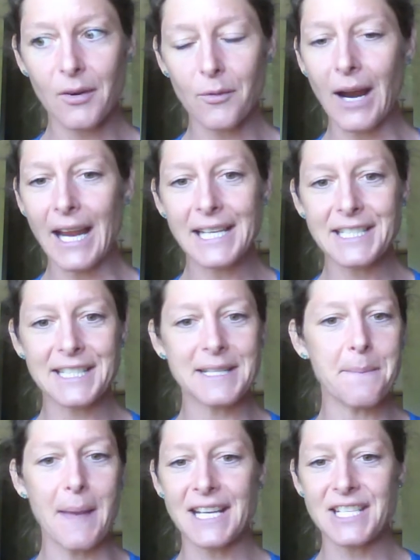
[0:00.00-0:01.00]
Right? Just
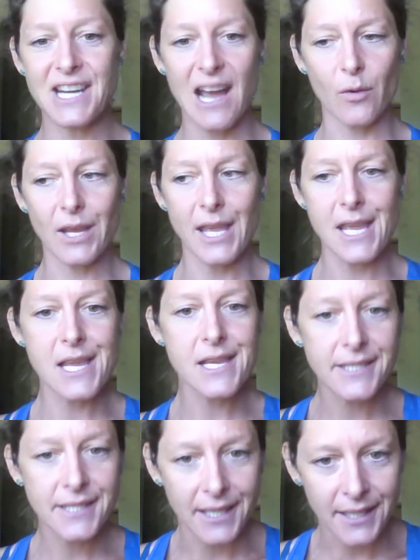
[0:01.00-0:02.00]
imagine how
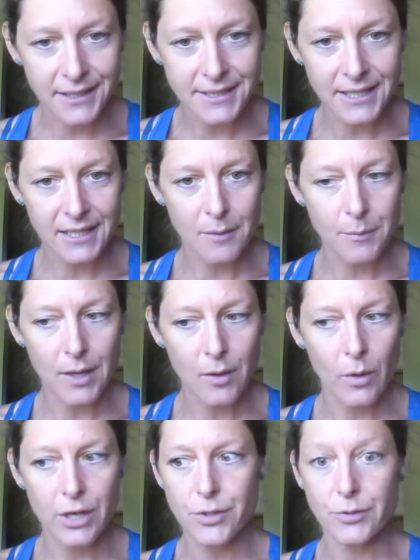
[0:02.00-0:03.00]
easy it's going to be
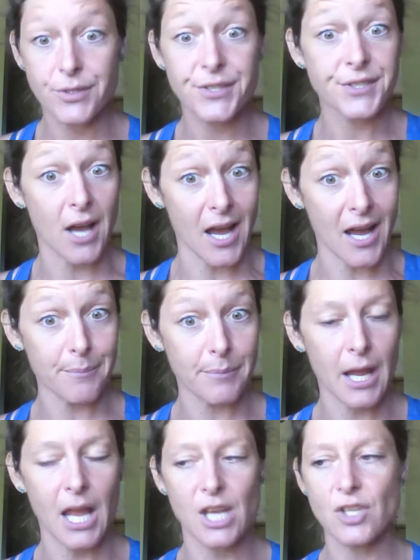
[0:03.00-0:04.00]
when you stop
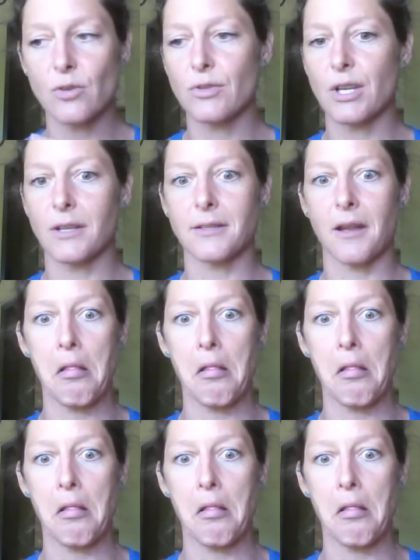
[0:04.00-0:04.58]
and you just